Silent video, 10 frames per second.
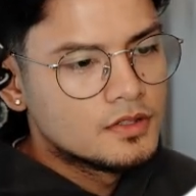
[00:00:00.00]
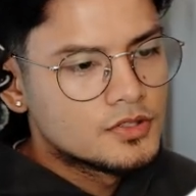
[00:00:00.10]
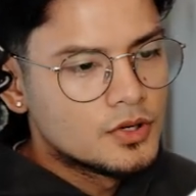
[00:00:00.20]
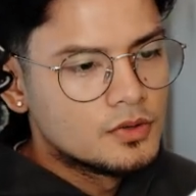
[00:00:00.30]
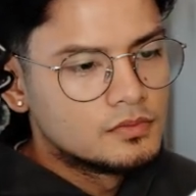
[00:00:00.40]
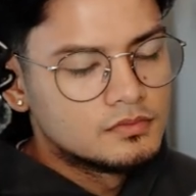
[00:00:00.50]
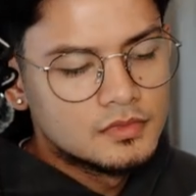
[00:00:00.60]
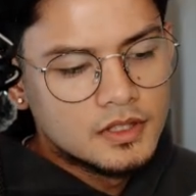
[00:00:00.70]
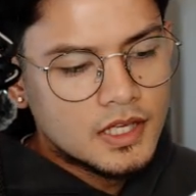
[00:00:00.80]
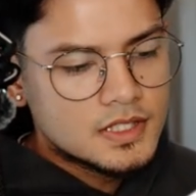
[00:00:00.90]
So
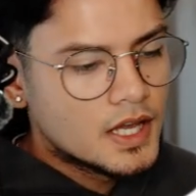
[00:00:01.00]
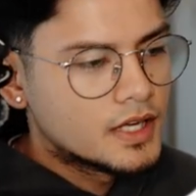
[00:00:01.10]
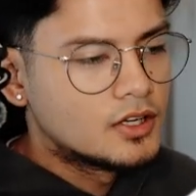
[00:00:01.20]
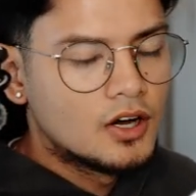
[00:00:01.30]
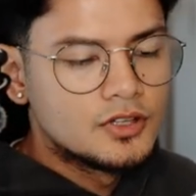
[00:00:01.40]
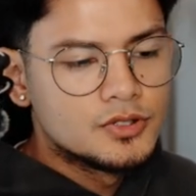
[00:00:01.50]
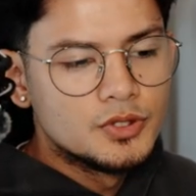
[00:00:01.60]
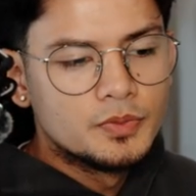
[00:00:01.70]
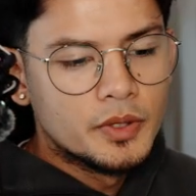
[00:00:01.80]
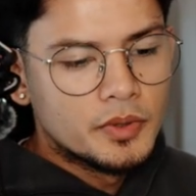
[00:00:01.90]
let's head on
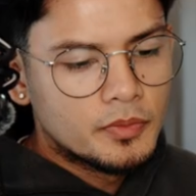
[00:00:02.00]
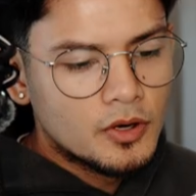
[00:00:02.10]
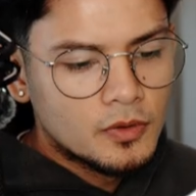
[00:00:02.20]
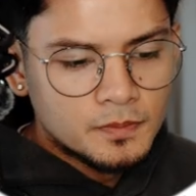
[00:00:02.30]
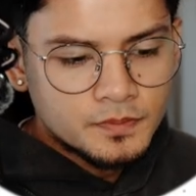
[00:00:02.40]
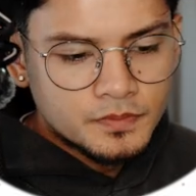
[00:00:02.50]
to Premiere Pro.